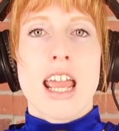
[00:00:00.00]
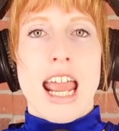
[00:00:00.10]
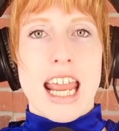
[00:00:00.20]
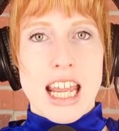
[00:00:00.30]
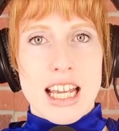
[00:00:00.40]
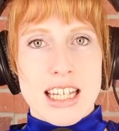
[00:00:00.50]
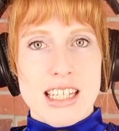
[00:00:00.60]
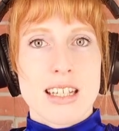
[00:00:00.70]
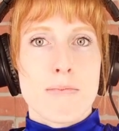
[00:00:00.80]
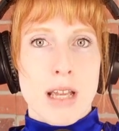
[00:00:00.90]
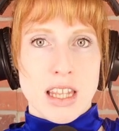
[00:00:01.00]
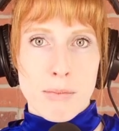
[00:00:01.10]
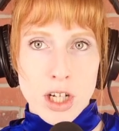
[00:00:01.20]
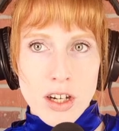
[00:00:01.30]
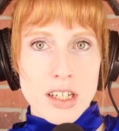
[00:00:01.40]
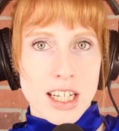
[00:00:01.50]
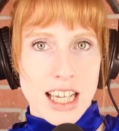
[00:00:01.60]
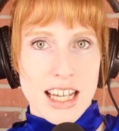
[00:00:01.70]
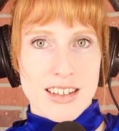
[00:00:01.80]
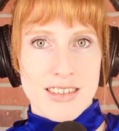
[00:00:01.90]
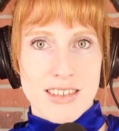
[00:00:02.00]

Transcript: and make them current again.